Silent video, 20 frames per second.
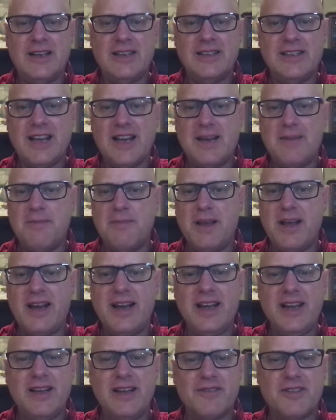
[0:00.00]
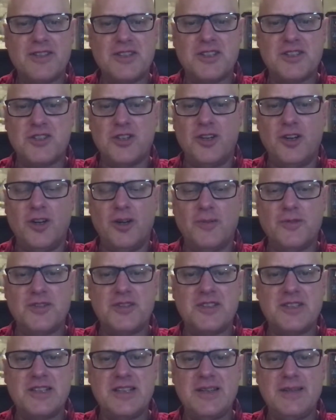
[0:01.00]
that many of the Psalms
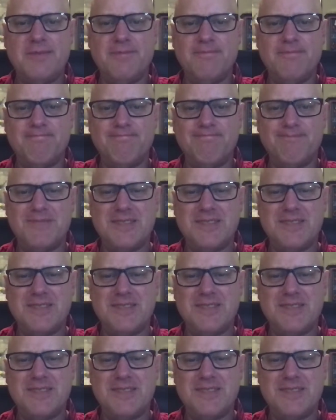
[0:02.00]
seem